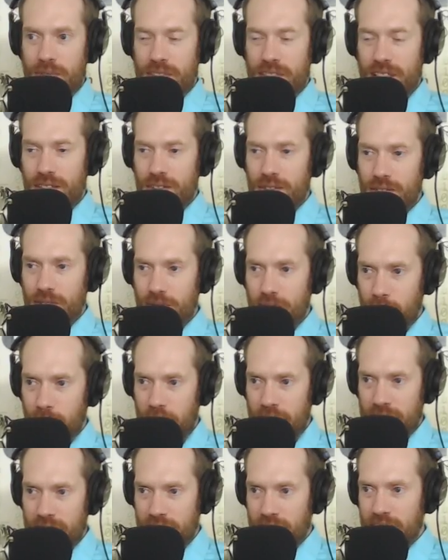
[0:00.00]
that you
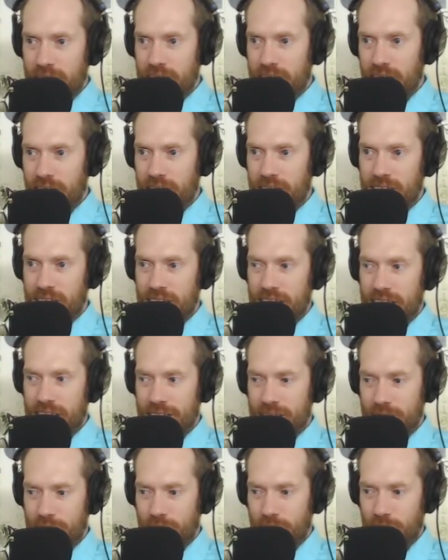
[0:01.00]
basically done
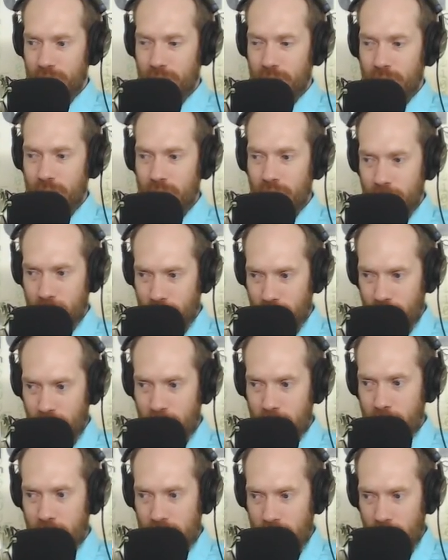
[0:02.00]
things, you know, for,
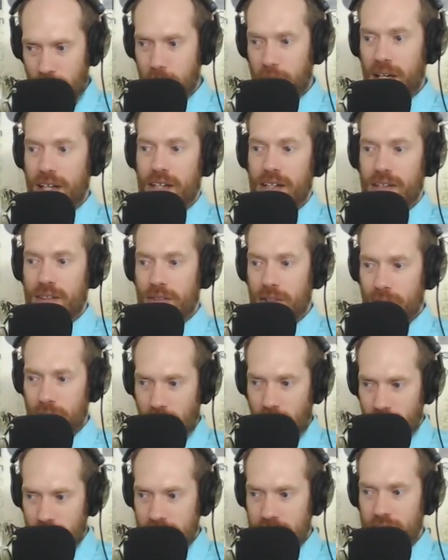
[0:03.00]
without pay, you know, mm-hmm.
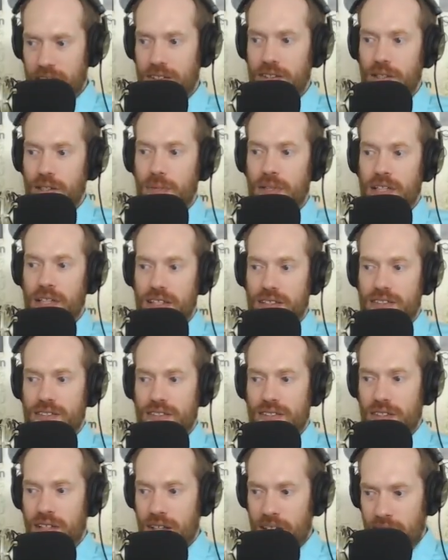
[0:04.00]
voluntarily mm -hmm.
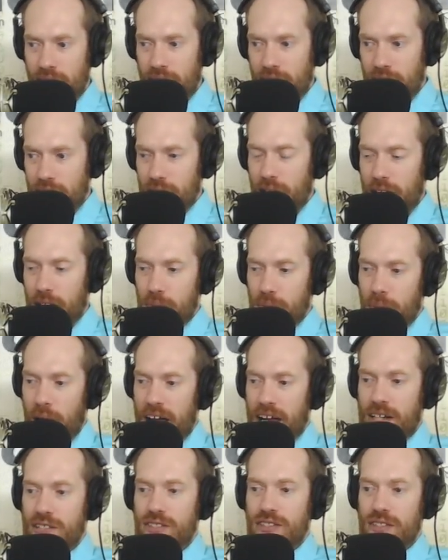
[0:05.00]
because you had a
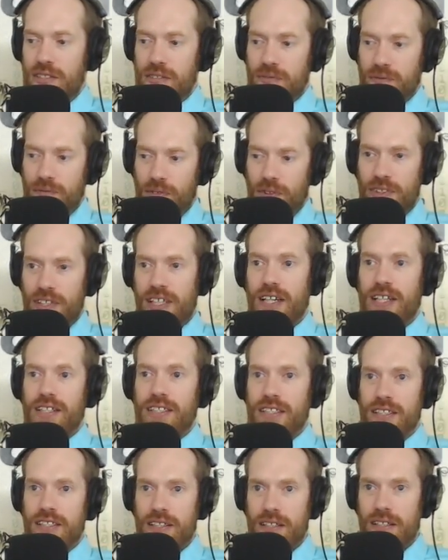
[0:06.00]
passion for the
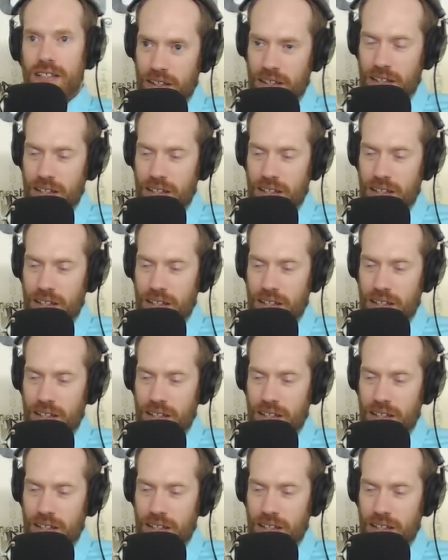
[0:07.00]
idea.